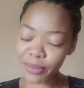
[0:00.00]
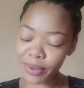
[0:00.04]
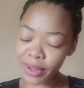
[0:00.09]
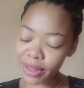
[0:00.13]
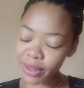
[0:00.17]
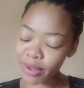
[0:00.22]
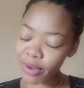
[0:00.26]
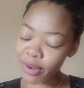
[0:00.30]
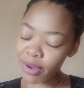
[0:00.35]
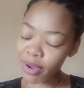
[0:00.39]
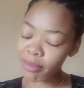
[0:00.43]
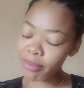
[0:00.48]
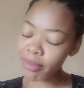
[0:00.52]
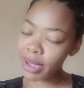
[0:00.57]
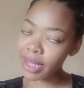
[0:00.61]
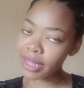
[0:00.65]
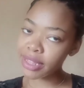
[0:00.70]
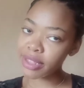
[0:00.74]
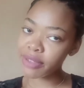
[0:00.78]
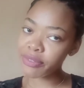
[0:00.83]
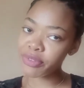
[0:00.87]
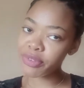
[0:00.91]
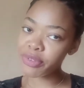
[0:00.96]
welcome,
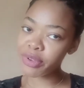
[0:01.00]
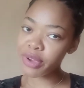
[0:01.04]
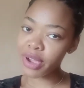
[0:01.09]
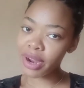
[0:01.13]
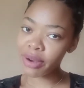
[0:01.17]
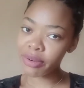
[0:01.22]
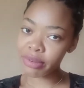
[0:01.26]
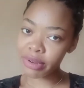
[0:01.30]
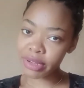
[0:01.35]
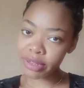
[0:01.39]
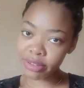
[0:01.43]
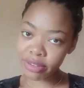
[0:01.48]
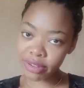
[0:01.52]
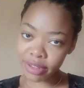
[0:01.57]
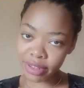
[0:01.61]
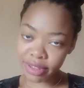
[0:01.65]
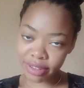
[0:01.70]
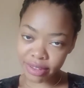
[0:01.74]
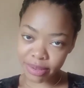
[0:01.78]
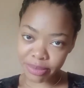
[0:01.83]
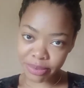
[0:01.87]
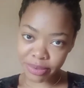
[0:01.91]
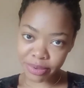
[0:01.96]
and if you are a
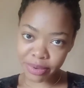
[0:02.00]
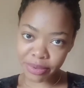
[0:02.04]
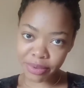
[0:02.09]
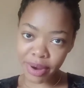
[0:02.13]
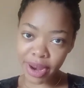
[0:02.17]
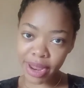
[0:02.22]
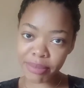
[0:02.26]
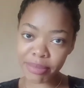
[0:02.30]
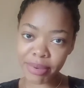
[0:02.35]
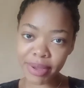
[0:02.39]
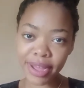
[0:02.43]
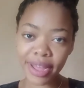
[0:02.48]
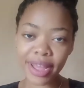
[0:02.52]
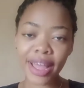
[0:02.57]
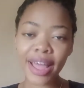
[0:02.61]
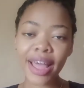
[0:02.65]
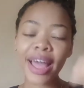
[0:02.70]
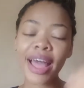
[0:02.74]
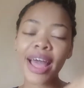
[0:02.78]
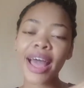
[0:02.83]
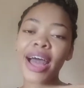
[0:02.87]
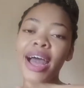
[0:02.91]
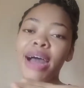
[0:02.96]
returning subscriber,
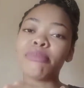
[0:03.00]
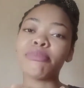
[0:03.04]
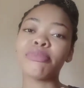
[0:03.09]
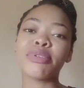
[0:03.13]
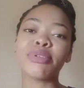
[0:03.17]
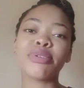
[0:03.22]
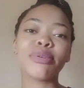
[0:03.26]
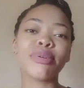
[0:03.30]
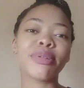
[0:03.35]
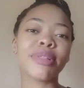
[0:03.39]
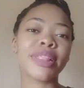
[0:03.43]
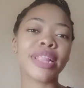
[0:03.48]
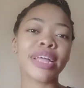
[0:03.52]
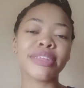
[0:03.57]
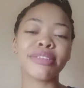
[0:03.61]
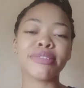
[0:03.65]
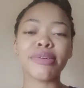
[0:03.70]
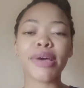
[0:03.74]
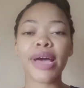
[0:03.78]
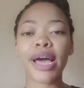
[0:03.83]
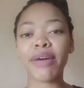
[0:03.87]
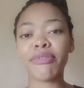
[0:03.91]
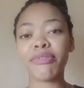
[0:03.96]
I'm so
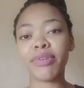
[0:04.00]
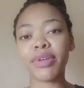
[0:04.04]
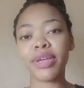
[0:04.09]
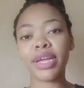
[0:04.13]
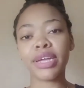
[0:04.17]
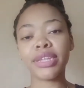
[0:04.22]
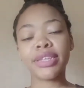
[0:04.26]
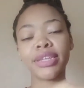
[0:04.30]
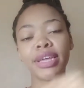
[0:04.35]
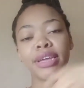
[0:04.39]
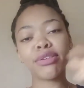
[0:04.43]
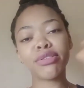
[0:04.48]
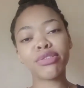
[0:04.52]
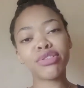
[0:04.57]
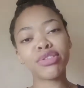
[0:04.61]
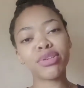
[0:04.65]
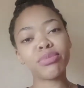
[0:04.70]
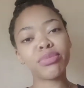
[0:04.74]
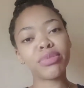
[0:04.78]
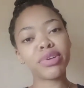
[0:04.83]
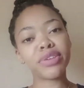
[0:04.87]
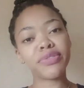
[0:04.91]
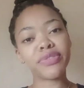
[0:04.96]
glad to have you here. Thank you
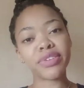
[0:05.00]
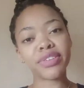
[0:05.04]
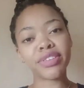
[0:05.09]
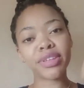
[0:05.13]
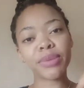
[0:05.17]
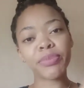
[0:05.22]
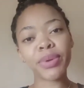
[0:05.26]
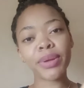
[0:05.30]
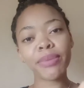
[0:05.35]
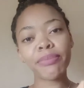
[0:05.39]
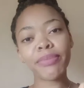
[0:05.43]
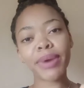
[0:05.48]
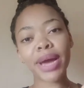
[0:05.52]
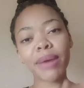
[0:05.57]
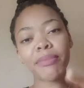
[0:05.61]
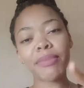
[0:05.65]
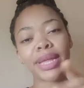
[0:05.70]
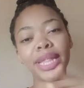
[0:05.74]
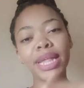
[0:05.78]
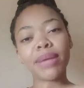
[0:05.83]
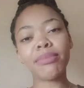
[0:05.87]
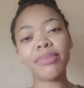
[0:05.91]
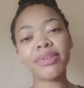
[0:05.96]
so much for stopping by.
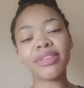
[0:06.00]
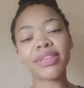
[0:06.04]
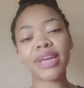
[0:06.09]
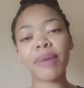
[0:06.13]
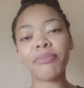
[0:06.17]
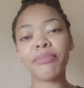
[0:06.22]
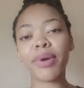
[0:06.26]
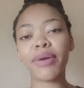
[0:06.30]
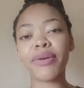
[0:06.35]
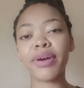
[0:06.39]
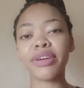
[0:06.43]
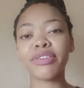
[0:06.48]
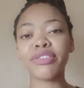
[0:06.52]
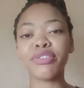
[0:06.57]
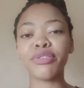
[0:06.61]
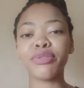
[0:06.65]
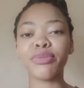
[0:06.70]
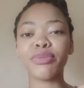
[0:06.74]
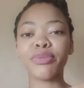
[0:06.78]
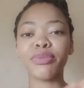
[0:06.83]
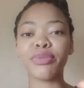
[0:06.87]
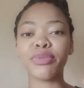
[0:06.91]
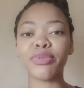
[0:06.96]
My name is
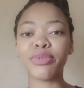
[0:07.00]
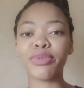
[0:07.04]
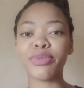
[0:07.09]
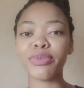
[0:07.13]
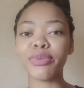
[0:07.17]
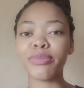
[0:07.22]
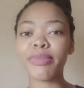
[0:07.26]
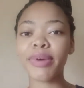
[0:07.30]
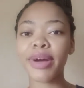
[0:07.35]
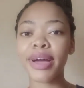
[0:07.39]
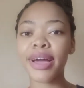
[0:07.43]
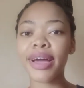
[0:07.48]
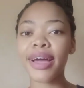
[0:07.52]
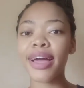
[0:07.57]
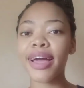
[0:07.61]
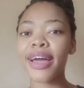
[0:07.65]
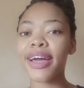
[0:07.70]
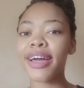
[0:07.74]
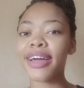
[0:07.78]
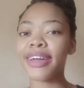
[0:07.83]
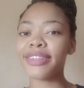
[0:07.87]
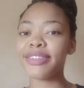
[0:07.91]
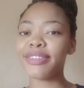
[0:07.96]
Amarachi Uduma,
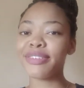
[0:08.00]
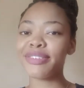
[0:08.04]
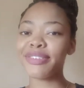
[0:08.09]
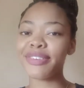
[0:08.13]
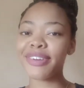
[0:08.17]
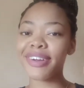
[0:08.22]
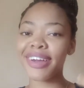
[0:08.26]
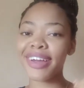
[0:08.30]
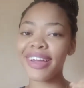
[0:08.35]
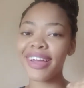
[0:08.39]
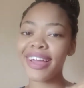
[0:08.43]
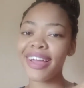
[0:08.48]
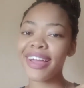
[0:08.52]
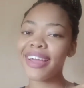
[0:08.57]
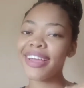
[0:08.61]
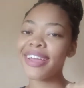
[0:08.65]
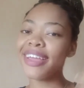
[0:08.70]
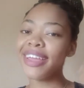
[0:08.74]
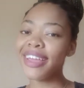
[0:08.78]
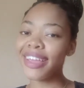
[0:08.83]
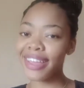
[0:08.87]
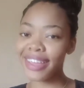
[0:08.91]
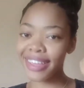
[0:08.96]
and you are
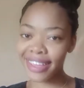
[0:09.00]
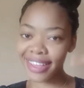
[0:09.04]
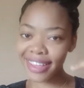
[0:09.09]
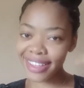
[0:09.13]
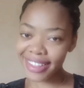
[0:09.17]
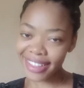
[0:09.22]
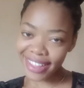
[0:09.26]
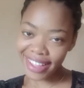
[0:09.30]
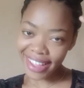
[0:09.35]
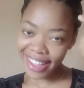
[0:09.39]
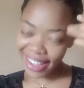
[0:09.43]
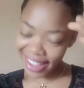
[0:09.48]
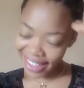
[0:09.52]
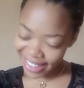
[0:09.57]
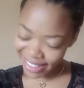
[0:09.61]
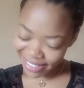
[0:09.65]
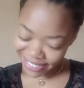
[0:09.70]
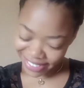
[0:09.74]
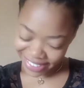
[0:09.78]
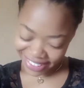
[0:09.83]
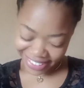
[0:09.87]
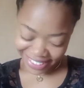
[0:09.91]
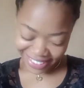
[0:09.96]
again
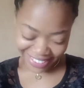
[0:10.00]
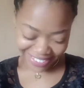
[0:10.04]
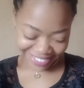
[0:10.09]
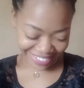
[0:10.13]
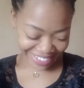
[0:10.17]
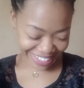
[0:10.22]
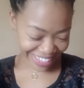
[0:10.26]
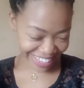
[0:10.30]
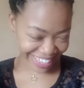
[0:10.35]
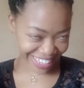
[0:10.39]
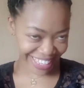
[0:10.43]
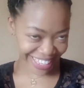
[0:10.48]
highly welcome.